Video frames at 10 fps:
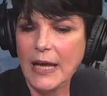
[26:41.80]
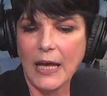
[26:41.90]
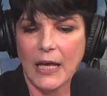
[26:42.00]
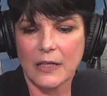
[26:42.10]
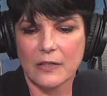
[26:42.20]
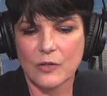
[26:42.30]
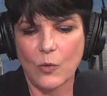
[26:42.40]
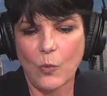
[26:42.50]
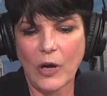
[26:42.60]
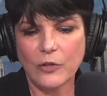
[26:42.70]
And
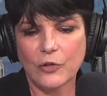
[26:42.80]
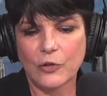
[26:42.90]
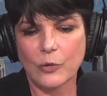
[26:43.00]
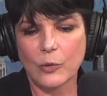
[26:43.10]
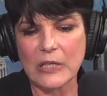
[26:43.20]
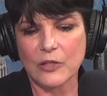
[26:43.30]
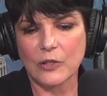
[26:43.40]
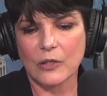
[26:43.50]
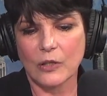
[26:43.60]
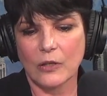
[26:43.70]
what you do
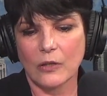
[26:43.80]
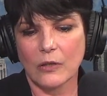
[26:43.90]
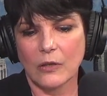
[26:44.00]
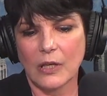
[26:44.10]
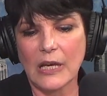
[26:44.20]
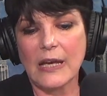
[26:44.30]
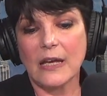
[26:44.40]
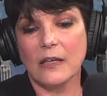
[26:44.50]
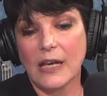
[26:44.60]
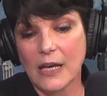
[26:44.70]
is,
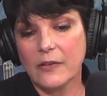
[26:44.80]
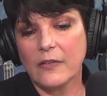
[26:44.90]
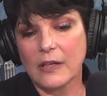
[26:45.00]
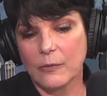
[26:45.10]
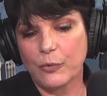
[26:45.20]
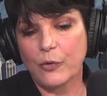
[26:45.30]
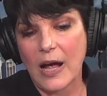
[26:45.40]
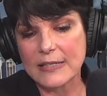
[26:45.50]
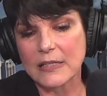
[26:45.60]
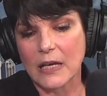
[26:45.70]
in the
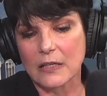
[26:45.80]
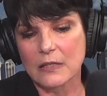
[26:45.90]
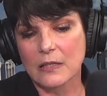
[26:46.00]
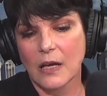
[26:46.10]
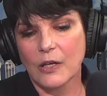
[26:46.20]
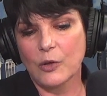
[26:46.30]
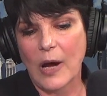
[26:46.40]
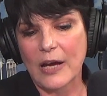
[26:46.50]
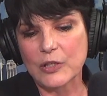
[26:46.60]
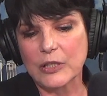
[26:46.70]
process, you
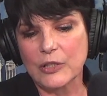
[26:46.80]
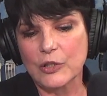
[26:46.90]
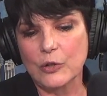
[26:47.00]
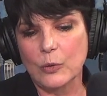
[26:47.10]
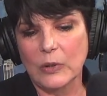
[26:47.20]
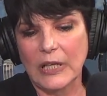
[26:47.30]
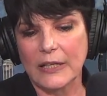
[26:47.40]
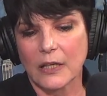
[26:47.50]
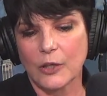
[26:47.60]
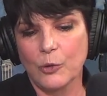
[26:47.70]
actually do,
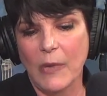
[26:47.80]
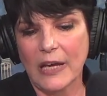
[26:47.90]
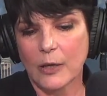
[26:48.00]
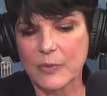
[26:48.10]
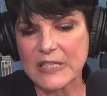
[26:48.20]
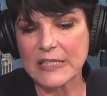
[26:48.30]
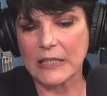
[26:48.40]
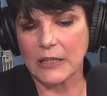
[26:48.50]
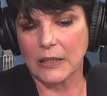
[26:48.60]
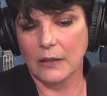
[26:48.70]
like, you make up a
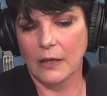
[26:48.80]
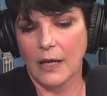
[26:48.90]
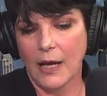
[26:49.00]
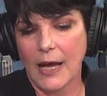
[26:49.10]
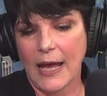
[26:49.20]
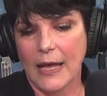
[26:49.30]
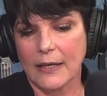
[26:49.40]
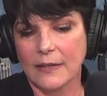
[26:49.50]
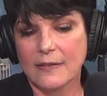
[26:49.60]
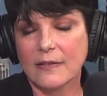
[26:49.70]
scene,
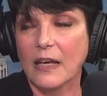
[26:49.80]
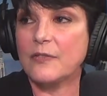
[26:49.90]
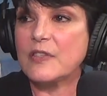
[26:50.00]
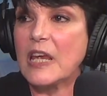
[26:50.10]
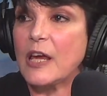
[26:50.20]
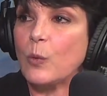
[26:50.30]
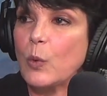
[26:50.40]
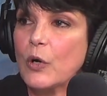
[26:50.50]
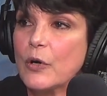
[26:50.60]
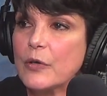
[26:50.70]
and instead of saying
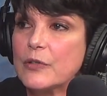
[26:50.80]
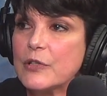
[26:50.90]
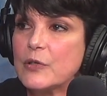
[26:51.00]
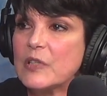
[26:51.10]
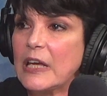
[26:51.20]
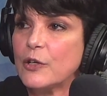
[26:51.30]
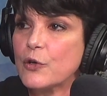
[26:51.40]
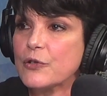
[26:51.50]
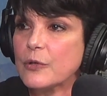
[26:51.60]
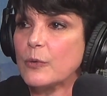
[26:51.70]
words, you say a
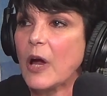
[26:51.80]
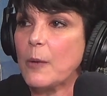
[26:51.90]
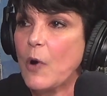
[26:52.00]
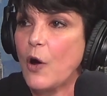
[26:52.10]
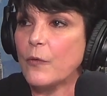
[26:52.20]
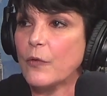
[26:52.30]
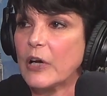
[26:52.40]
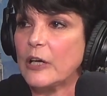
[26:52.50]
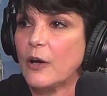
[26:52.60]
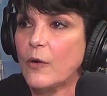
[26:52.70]
nursery rhyme over
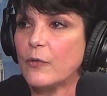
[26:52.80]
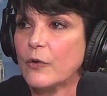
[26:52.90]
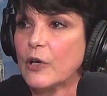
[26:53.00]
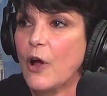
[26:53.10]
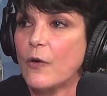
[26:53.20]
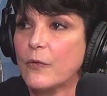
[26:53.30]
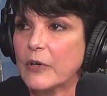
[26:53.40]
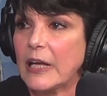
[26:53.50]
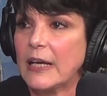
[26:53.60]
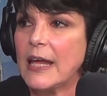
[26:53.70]
and over and over
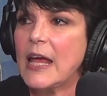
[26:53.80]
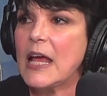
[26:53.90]
again.